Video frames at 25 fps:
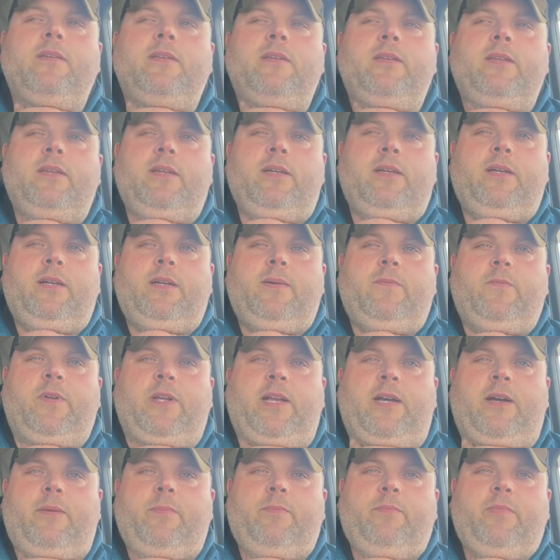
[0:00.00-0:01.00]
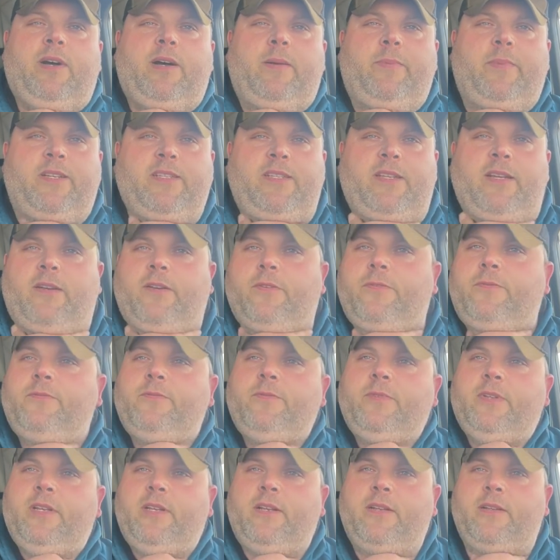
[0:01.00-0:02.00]
went out and bought myself
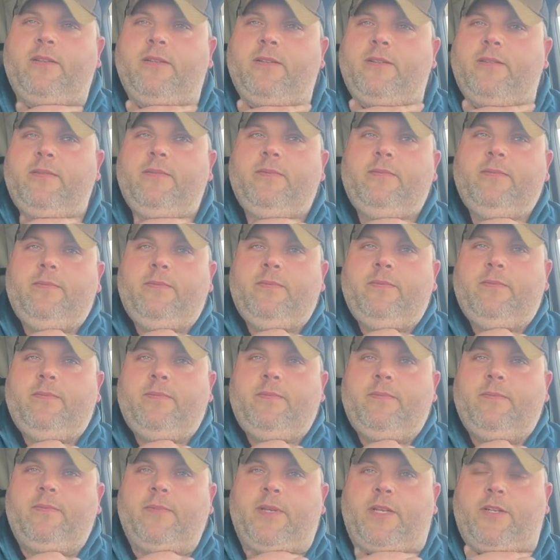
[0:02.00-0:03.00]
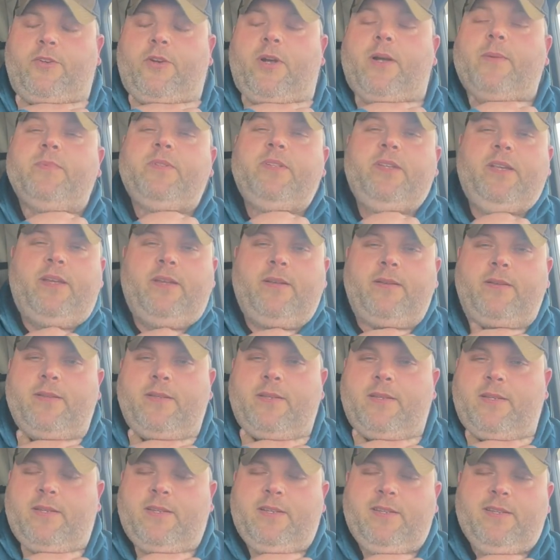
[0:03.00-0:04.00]
a drum set.
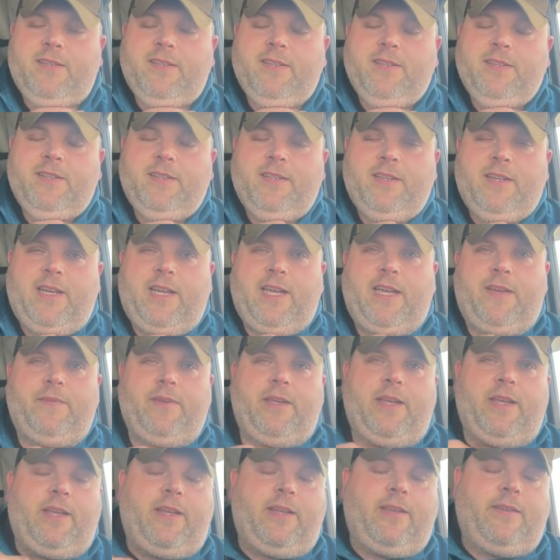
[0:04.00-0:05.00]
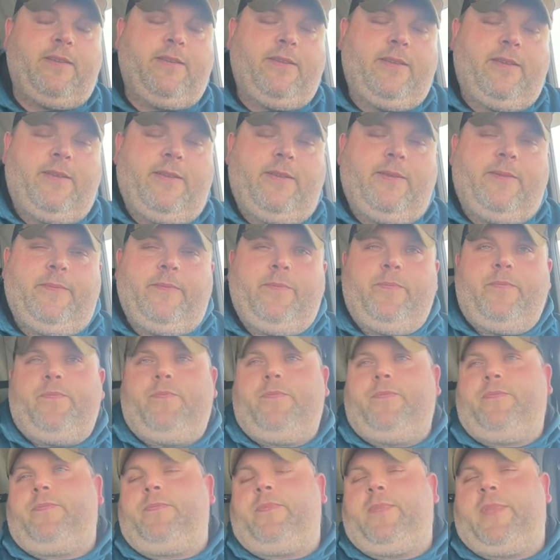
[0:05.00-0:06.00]
I haven't had.
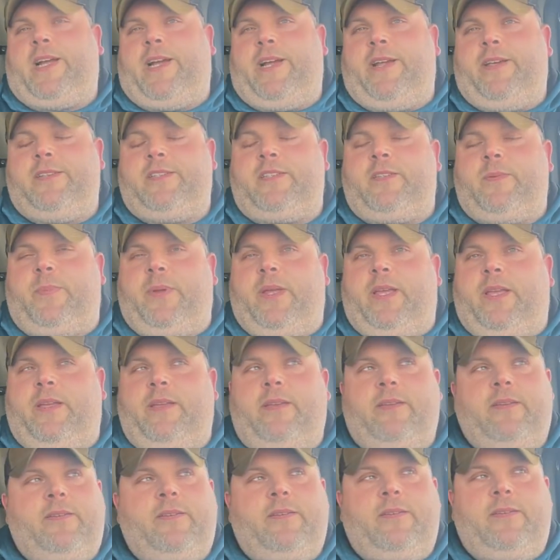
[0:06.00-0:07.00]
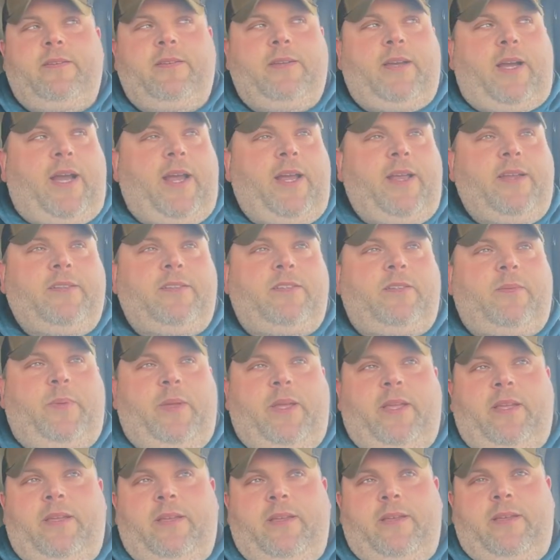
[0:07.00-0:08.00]
I used to be
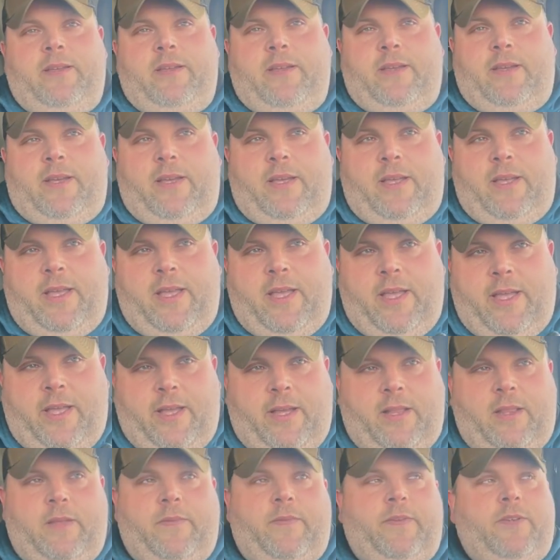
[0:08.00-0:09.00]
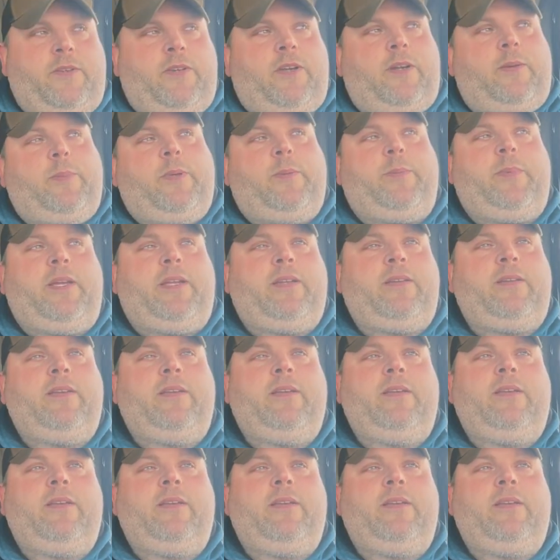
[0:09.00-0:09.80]
a hell of a drummer, man.